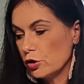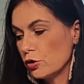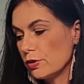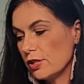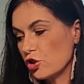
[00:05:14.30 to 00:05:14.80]

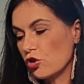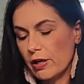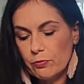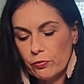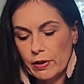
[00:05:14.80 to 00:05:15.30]
into the
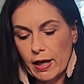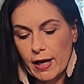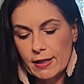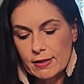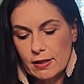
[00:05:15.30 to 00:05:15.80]
shrimp we
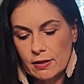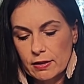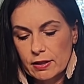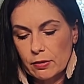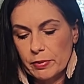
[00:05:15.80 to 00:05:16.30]
add a
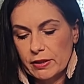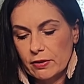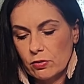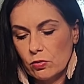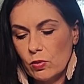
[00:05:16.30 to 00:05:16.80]
little
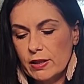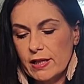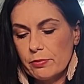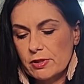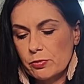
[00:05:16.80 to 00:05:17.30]
bit, 1
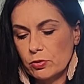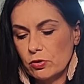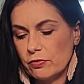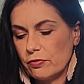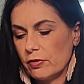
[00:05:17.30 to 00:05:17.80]
tablespoon
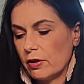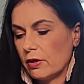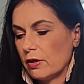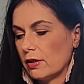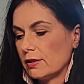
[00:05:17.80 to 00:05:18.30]
of
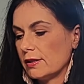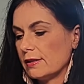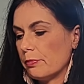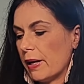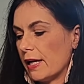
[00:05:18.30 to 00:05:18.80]

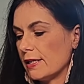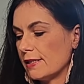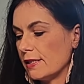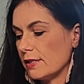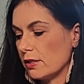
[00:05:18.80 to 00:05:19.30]
this bay
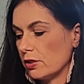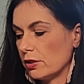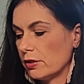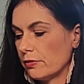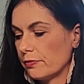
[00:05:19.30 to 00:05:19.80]

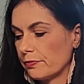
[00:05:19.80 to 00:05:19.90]
seasoning,